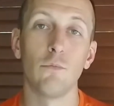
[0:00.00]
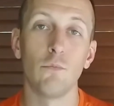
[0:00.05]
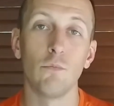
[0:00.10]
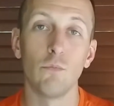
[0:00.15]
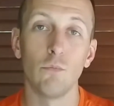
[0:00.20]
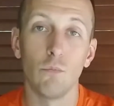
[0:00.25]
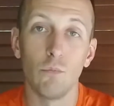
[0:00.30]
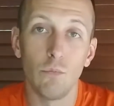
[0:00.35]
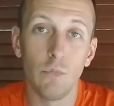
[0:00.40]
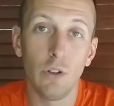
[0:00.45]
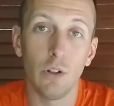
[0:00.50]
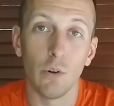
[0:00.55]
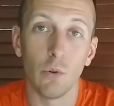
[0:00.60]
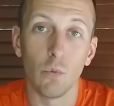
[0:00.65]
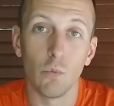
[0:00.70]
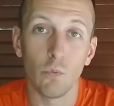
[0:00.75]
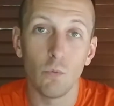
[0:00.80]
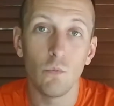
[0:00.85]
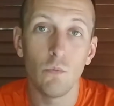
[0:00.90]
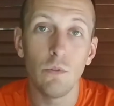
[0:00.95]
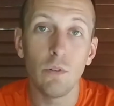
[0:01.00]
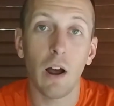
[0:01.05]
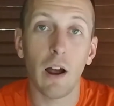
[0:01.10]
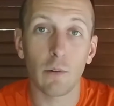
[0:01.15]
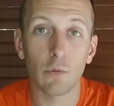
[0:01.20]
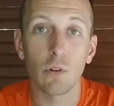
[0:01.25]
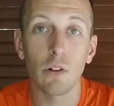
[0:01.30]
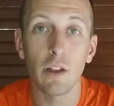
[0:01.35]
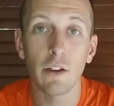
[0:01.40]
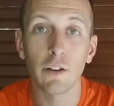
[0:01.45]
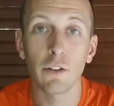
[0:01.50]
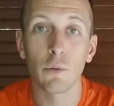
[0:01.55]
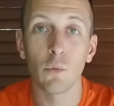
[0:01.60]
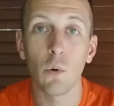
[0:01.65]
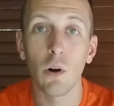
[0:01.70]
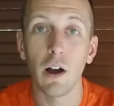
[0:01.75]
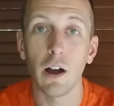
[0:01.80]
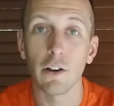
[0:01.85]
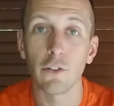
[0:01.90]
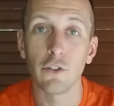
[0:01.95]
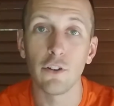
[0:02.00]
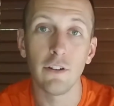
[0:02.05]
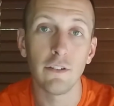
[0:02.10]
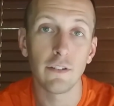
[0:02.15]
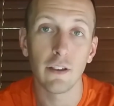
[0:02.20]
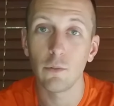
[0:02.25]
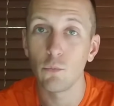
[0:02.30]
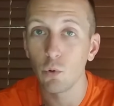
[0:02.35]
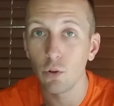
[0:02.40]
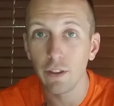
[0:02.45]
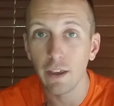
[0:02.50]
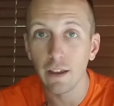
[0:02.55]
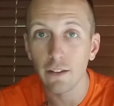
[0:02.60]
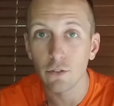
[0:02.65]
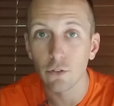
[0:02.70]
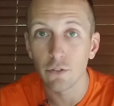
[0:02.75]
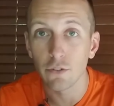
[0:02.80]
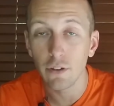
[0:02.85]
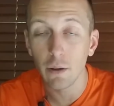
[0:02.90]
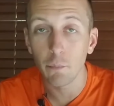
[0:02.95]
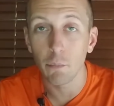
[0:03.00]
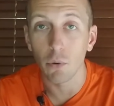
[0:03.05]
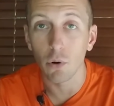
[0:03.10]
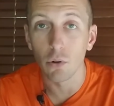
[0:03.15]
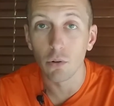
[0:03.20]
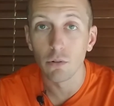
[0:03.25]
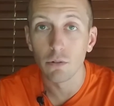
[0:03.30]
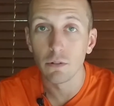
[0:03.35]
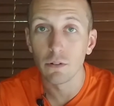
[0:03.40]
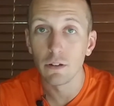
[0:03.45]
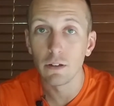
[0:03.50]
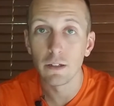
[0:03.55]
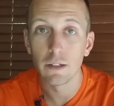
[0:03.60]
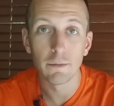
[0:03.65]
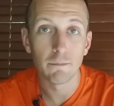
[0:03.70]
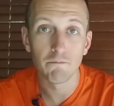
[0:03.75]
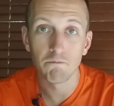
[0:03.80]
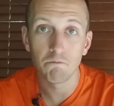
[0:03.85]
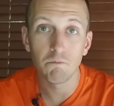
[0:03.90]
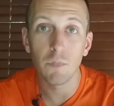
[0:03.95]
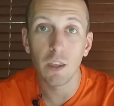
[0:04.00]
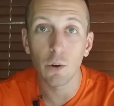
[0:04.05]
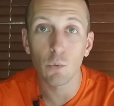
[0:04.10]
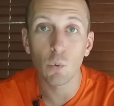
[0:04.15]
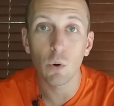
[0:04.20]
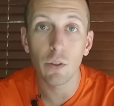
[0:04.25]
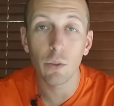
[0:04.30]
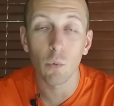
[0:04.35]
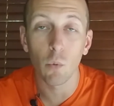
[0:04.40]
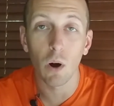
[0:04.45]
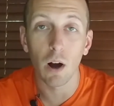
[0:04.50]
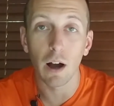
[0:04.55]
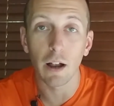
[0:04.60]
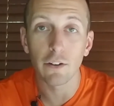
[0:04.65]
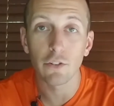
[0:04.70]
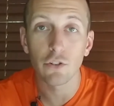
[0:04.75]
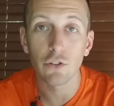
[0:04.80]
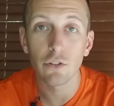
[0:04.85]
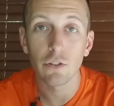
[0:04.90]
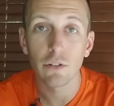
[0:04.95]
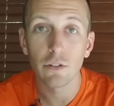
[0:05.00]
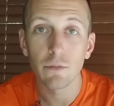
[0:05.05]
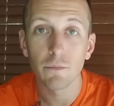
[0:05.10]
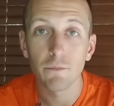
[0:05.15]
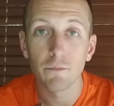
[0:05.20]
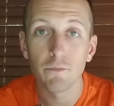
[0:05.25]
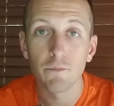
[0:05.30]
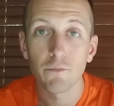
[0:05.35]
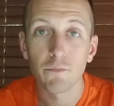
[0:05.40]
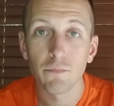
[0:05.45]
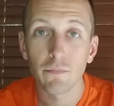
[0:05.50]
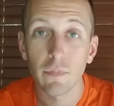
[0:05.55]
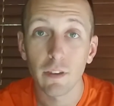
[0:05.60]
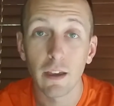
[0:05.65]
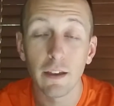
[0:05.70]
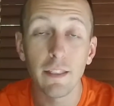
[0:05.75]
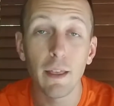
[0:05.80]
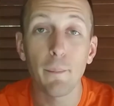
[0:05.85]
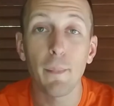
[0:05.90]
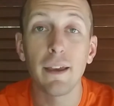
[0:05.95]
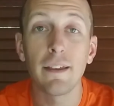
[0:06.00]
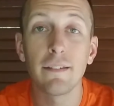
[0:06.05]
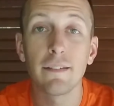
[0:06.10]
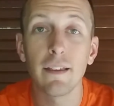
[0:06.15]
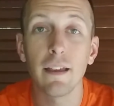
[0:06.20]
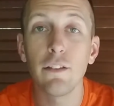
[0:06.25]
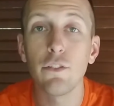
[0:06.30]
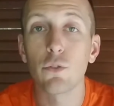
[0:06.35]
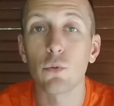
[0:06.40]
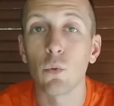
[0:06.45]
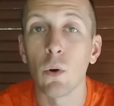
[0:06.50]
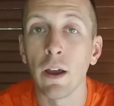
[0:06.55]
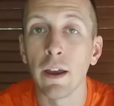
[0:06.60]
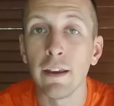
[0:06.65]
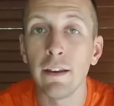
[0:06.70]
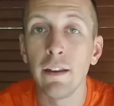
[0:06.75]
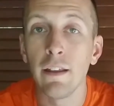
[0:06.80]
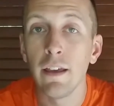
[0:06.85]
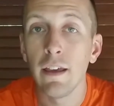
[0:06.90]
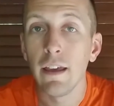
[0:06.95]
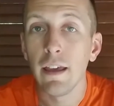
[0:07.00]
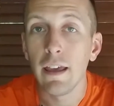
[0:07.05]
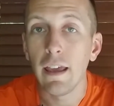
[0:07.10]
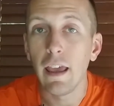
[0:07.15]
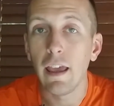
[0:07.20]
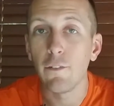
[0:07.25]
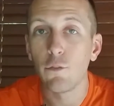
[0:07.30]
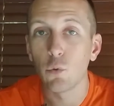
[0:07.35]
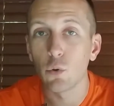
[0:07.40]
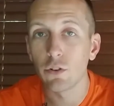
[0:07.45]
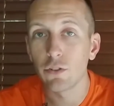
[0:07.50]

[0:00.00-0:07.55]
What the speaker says: not relying on the watch? And he said, well, the answer is simple. Get rid of the watch. And that makes sense, right? If we're